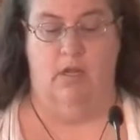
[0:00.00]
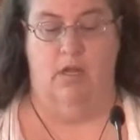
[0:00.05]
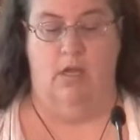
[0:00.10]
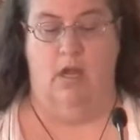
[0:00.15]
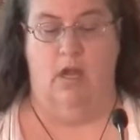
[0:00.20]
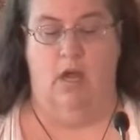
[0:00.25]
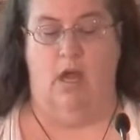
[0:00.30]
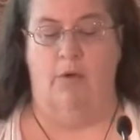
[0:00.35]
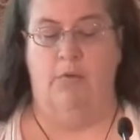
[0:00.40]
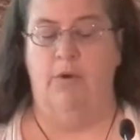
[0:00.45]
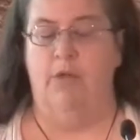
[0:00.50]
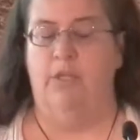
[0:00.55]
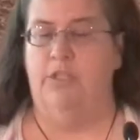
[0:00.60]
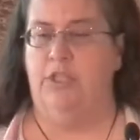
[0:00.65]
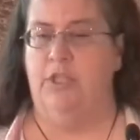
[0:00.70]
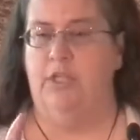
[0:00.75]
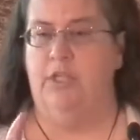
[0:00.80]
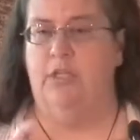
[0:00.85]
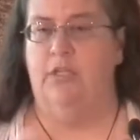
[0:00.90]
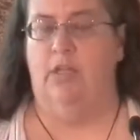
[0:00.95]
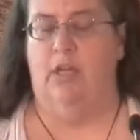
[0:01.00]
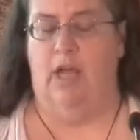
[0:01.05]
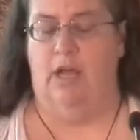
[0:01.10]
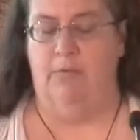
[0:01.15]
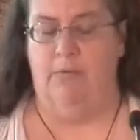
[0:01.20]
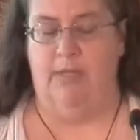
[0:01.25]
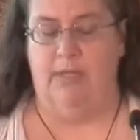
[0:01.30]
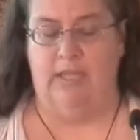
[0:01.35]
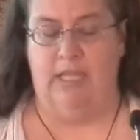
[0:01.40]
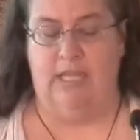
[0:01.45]
I want
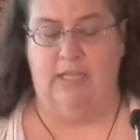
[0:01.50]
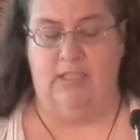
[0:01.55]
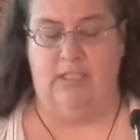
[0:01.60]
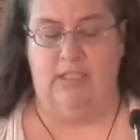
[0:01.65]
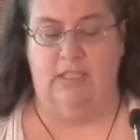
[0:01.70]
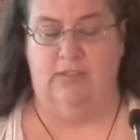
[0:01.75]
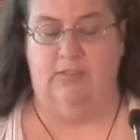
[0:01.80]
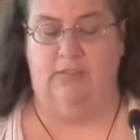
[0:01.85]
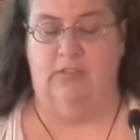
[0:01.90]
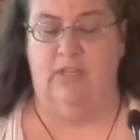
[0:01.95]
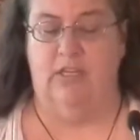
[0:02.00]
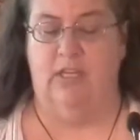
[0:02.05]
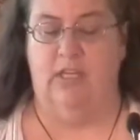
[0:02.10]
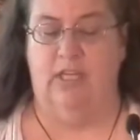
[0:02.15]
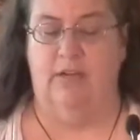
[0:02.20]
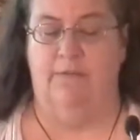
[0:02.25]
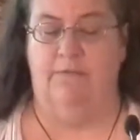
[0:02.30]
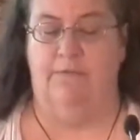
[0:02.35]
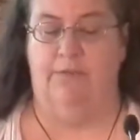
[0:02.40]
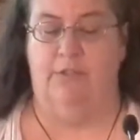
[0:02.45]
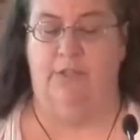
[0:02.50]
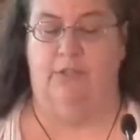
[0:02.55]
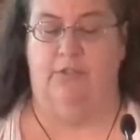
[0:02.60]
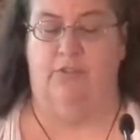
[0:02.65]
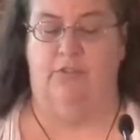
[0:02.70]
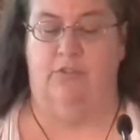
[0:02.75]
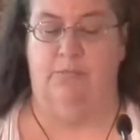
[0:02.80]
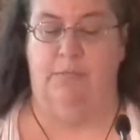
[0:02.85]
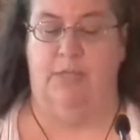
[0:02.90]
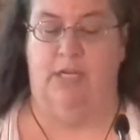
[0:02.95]
that to sink in for
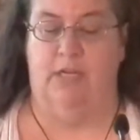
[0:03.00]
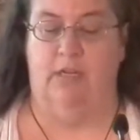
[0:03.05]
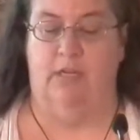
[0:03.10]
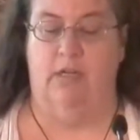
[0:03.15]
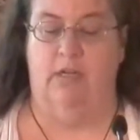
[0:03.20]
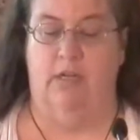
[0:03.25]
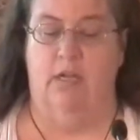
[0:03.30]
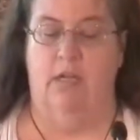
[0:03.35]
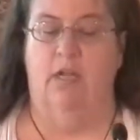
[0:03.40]
just a minute.